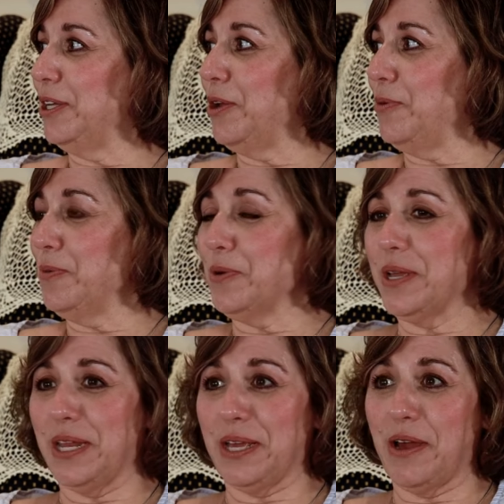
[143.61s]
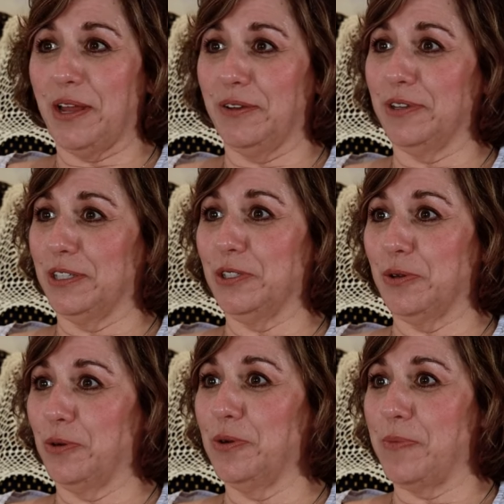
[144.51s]
you know, we were getting kind of
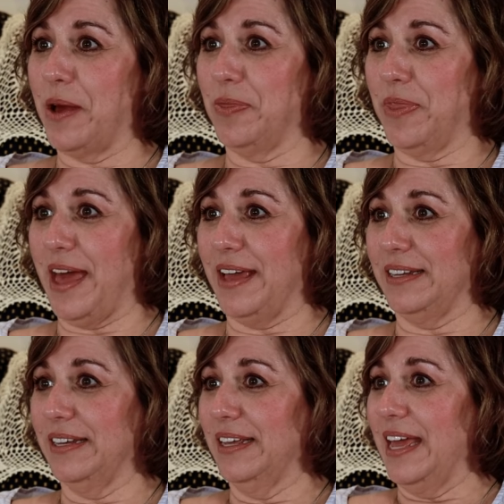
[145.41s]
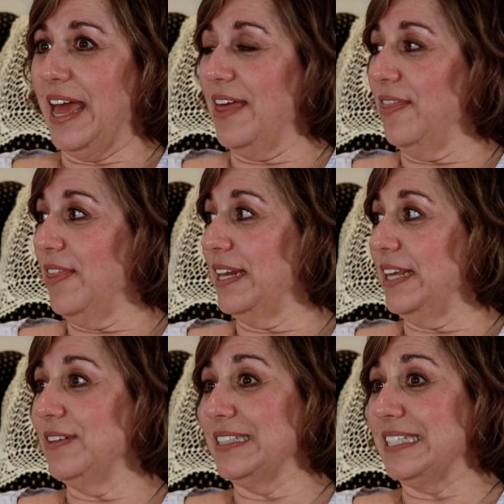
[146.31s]
concerned about that. And then
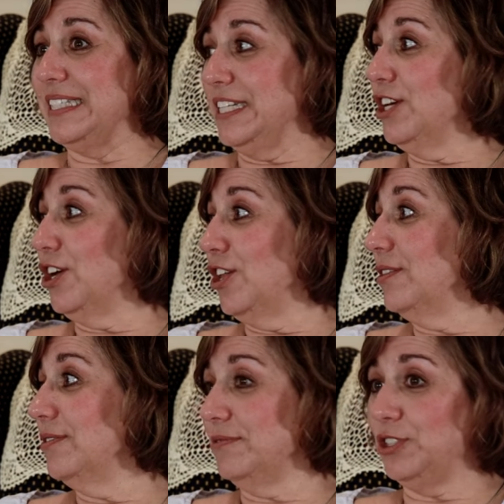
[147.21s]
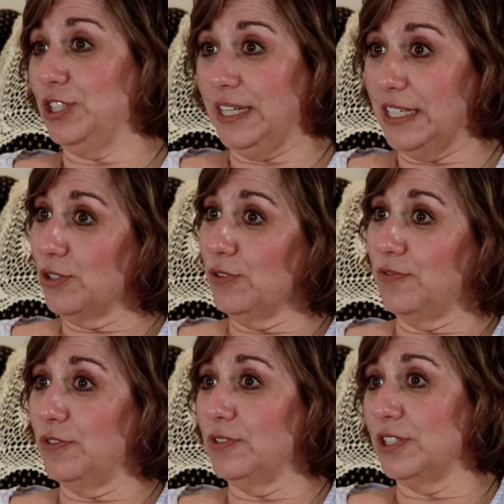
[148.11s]
even still, she needs her food